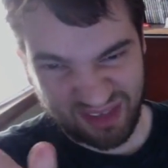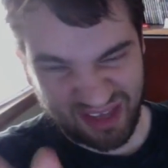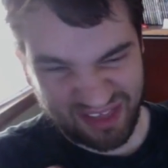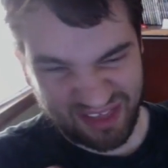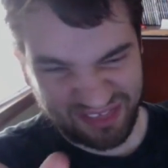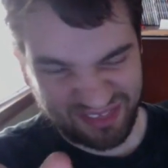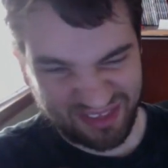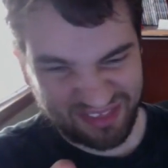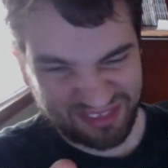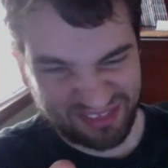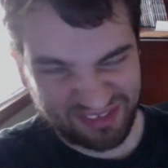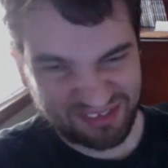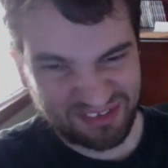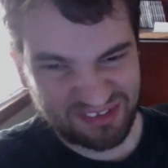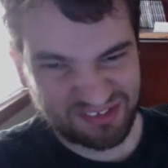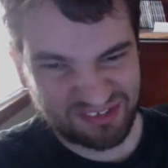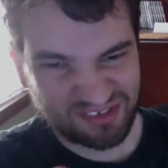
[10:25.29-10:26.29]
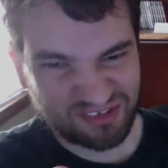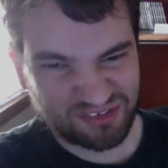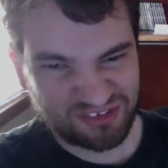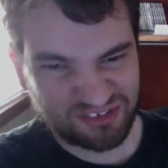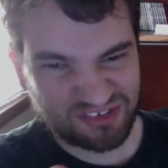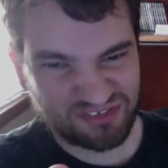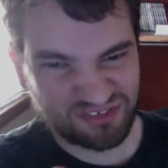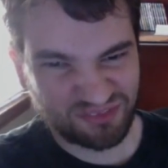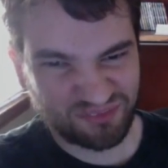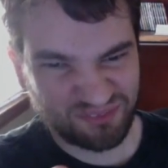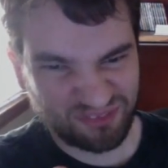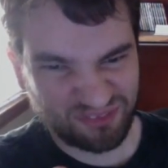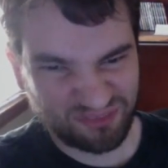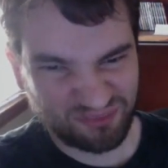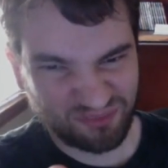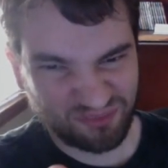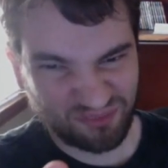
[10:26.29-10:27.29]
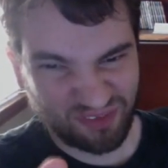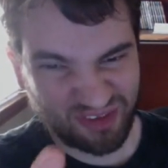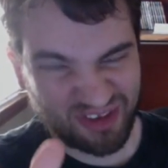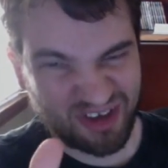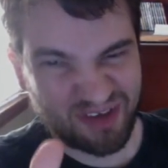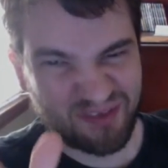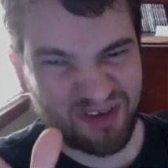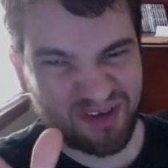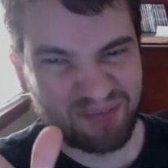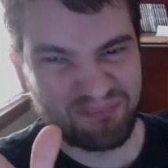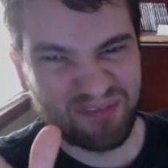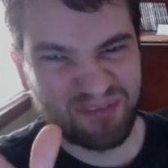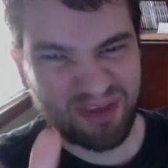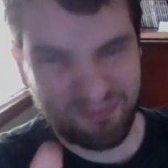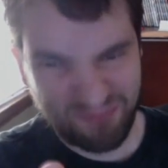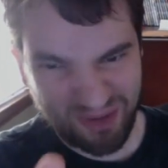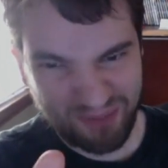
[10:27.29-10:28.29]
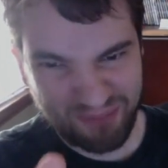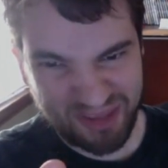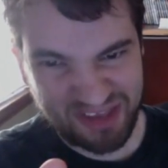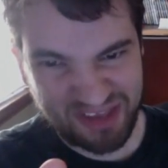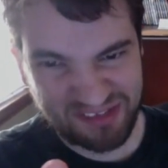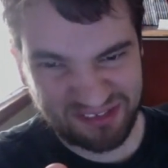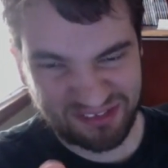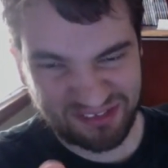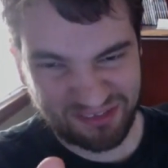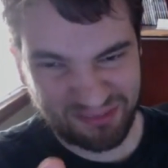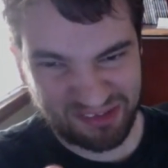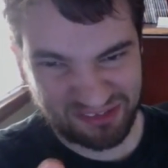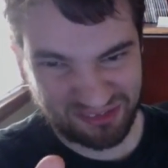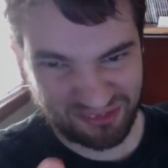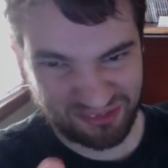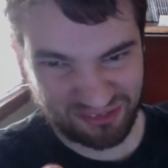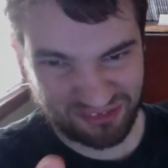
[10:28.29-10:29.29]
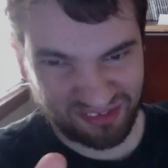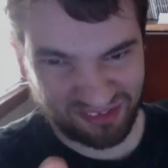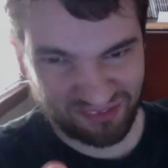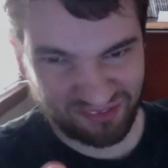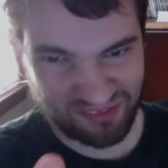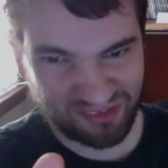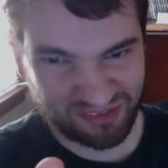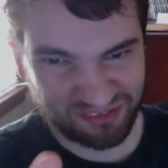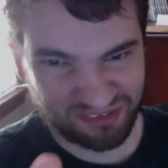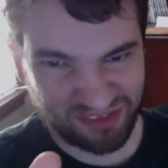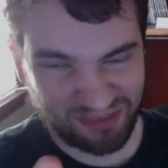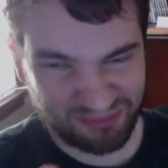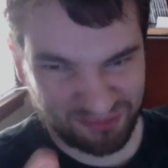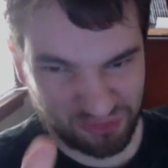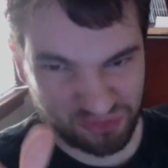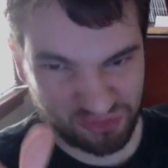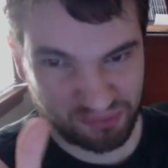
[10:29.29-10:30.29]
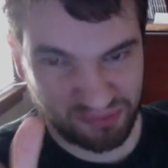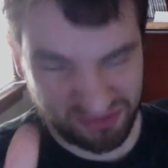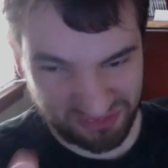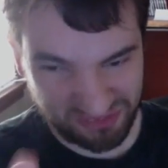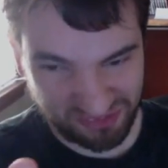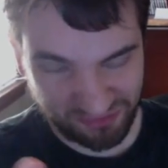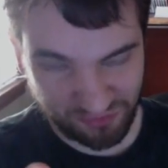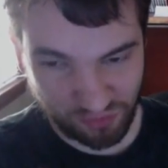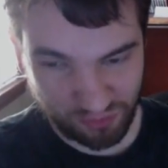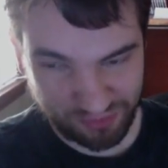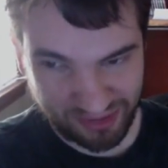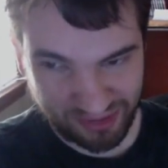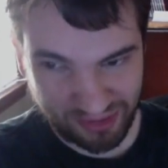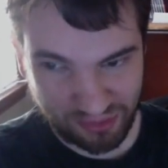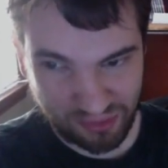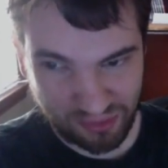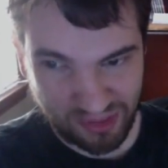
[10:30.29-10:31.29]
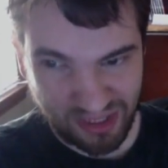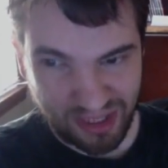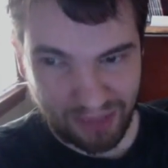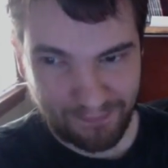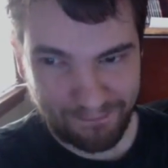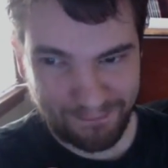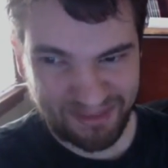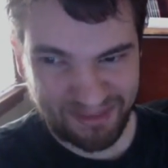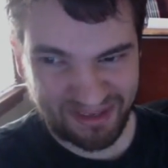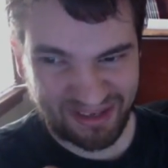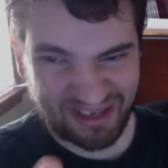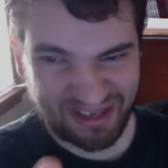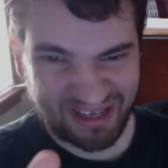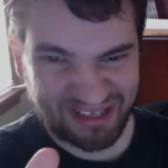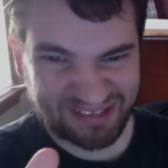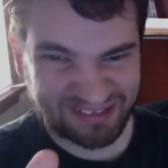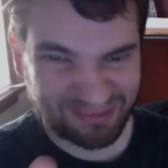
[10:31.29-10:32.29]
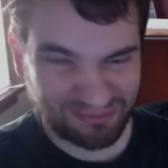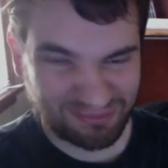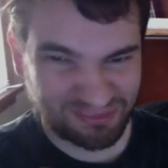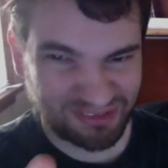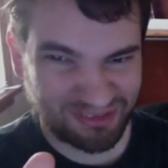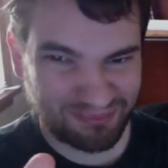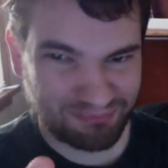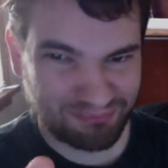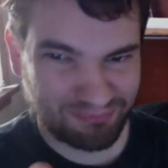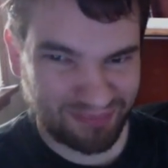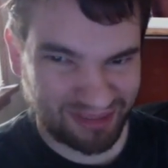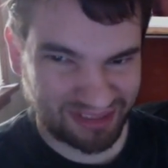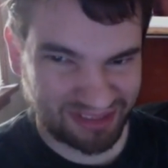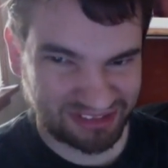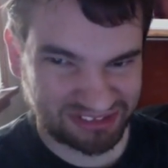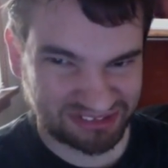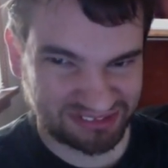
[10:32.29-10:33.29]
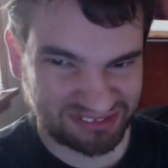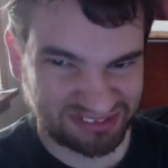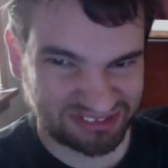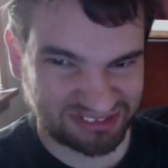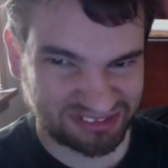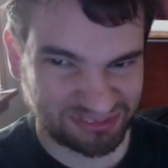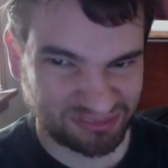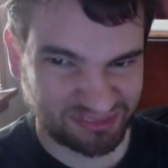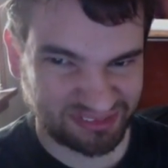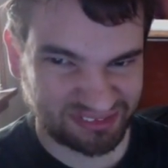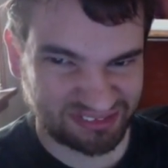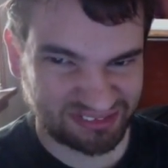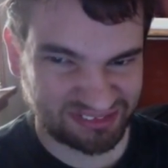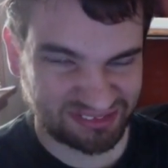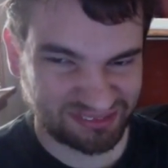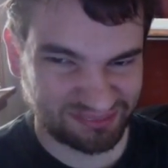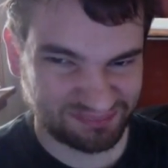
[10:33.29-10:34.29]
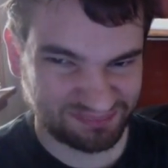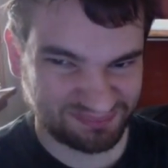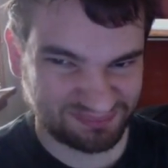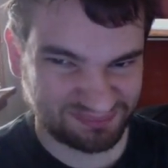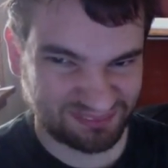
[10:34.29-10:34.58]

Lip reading: I think he's gonna achieve a base understanding of how to tap into his mystic form now, but I don't imagine he's going to.